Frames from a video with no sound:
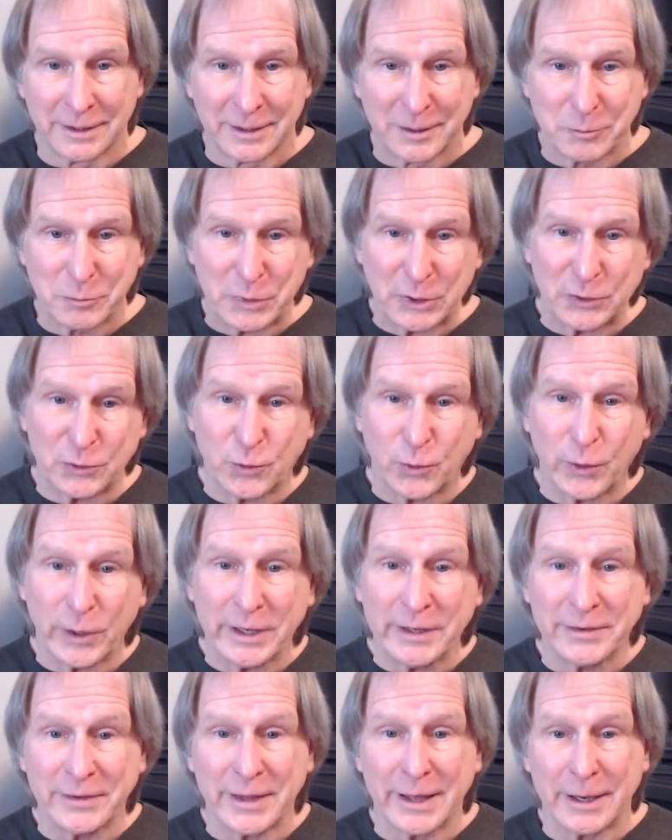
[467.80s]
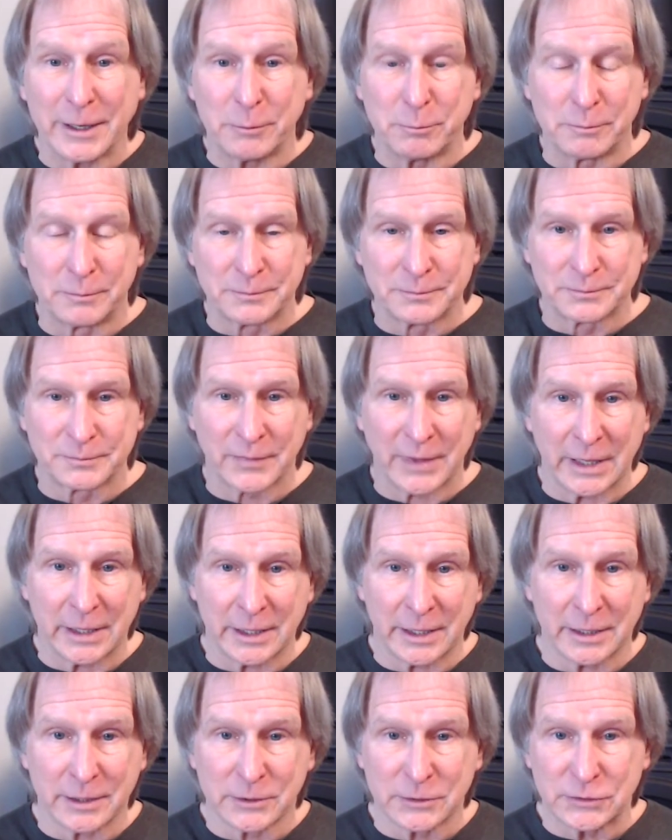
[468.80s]
between them, that
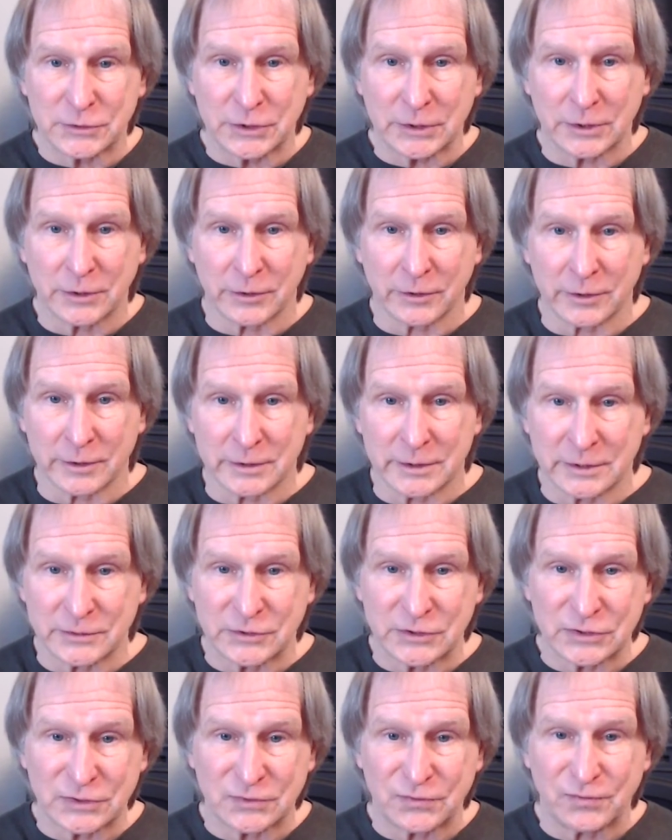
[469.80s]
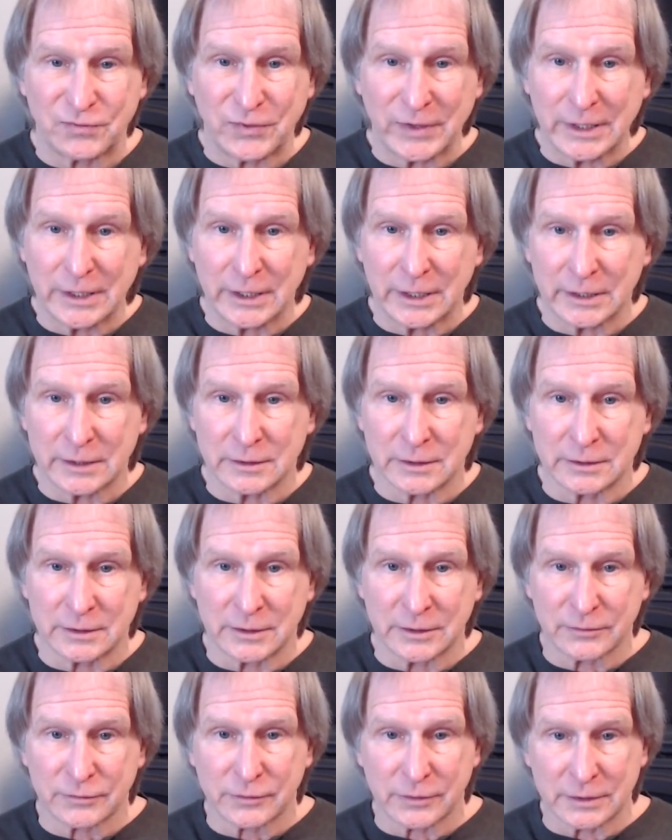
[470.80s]
energy current, and just feeling the
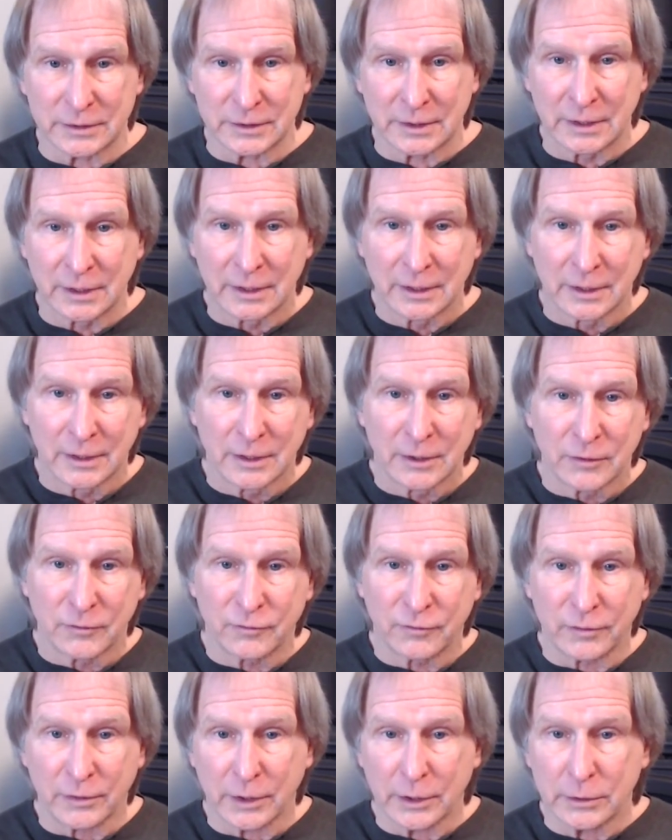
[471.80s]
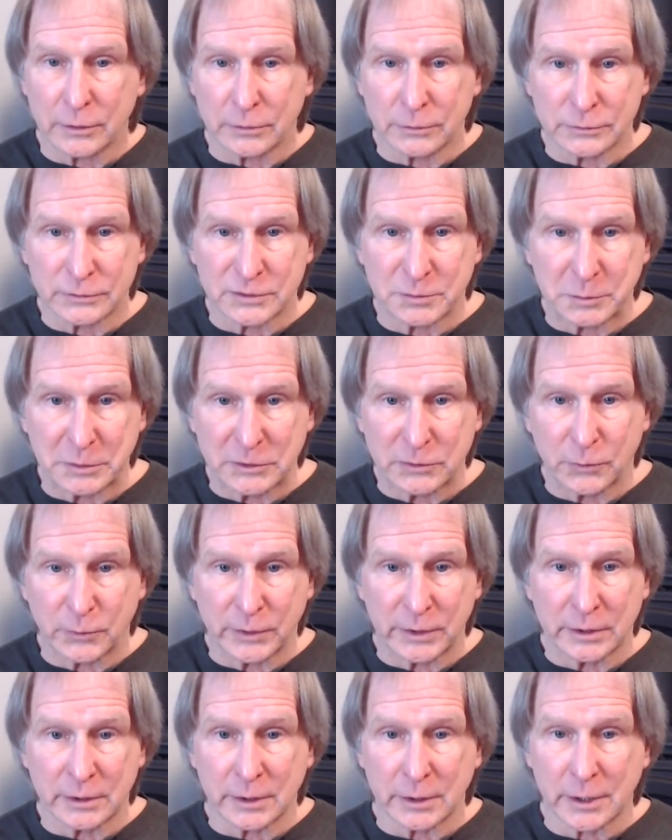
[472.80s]
different flows
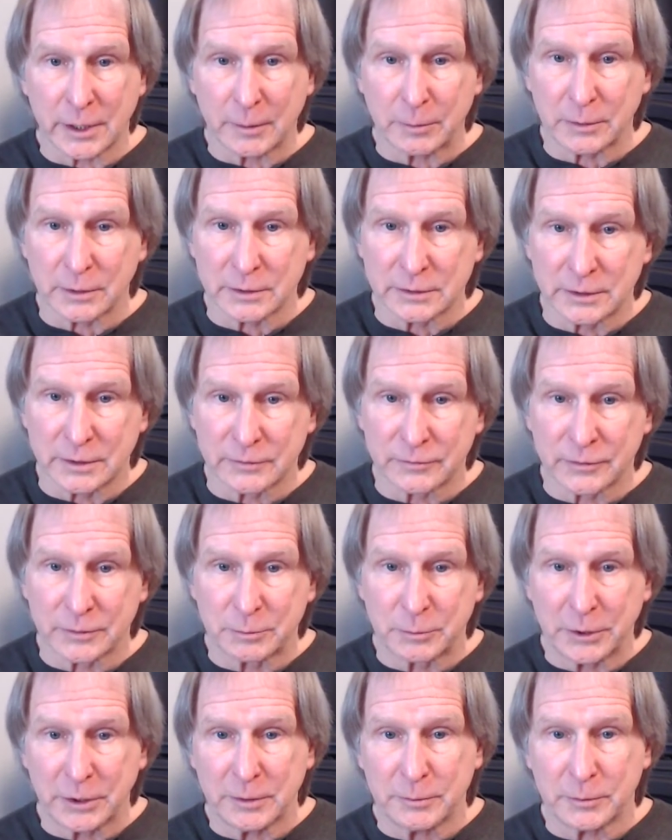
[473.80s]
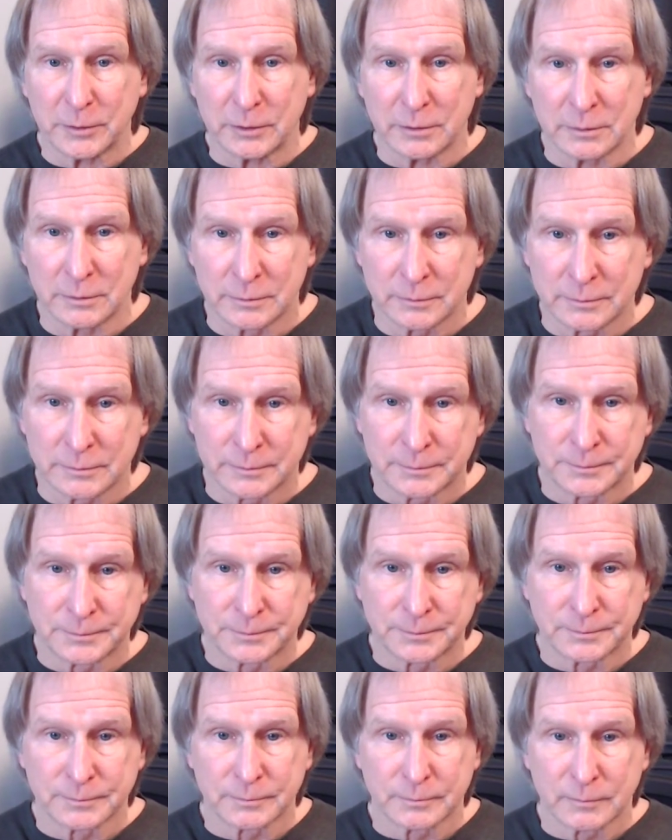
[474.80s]
between a couple of different people,
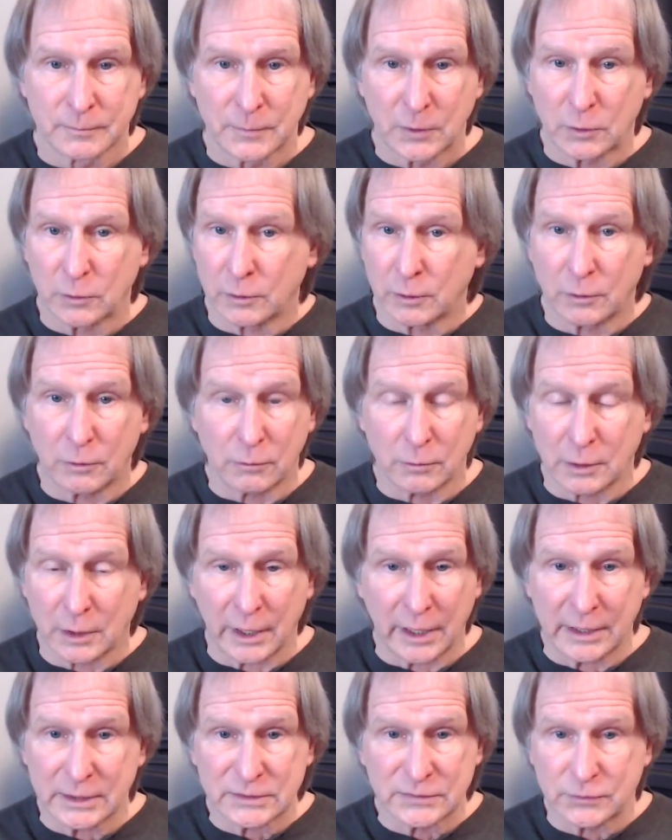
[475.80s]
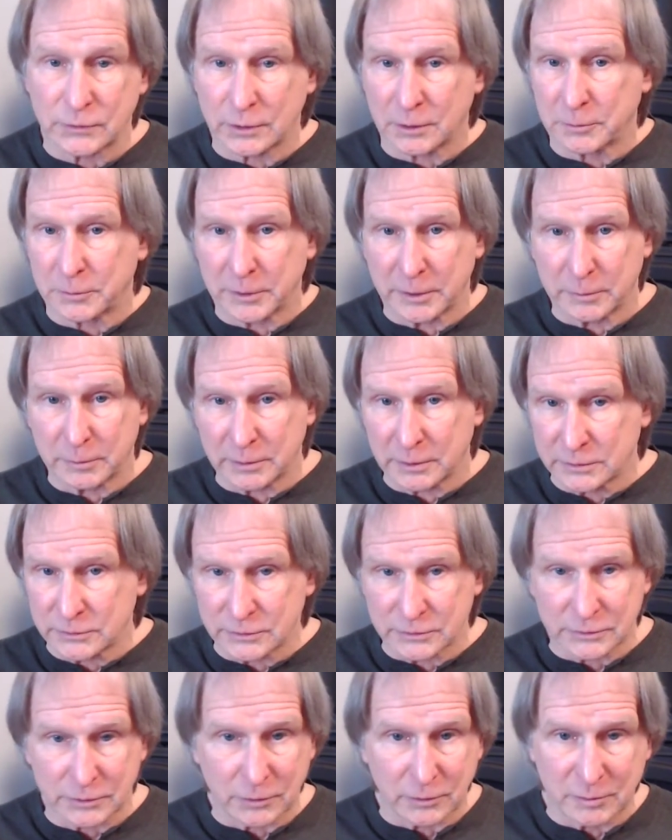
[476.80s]
or a whole class full of people, and
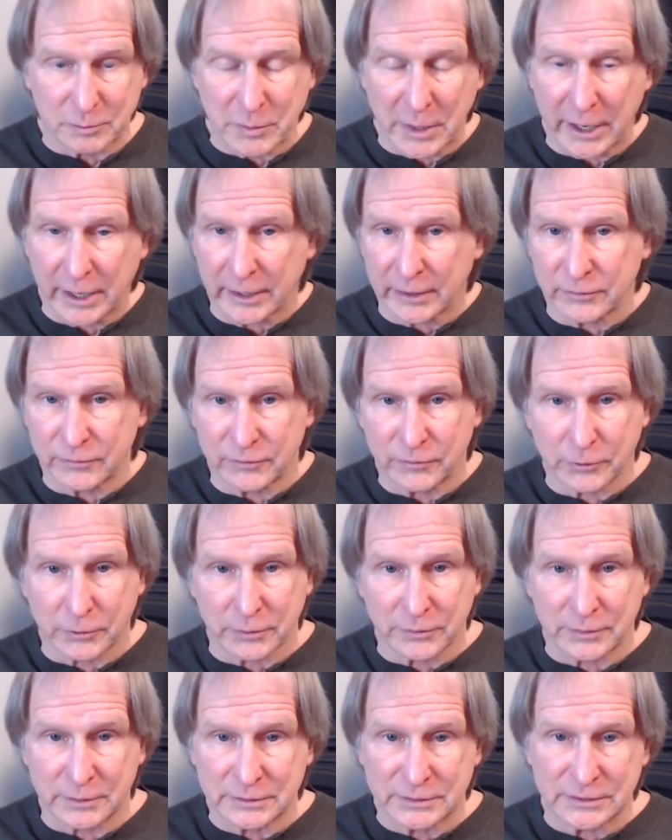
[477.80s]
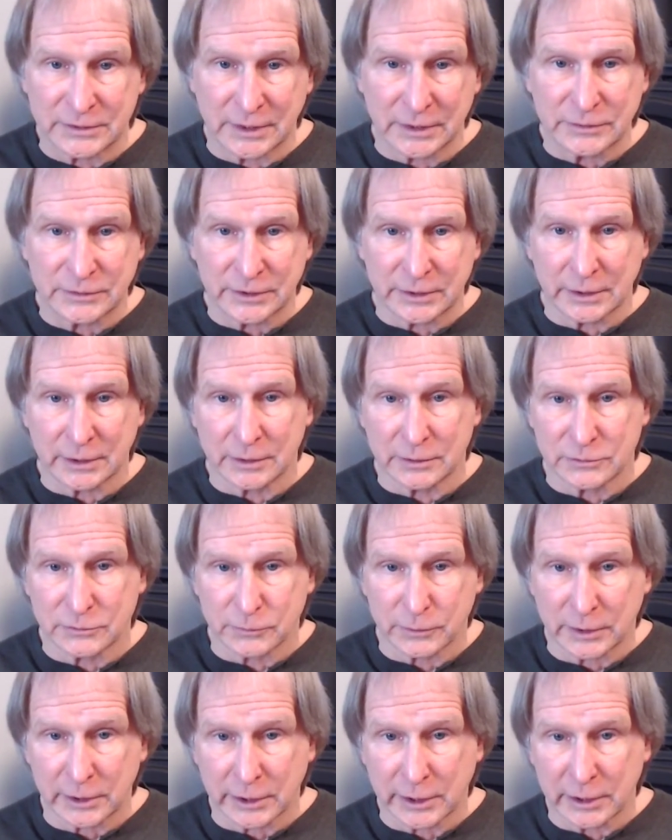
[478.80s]
just going back and forth and sensing it. It's
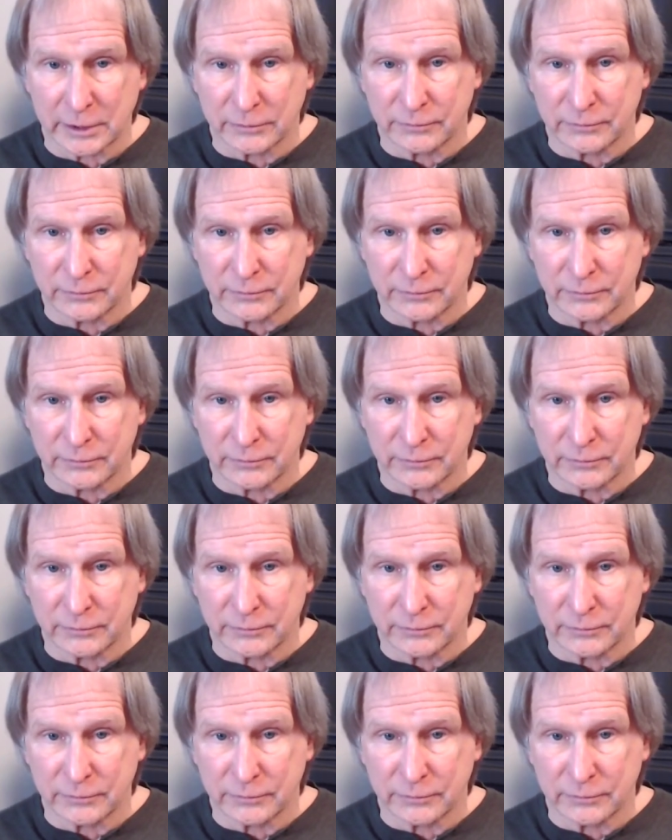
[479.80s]
really kind of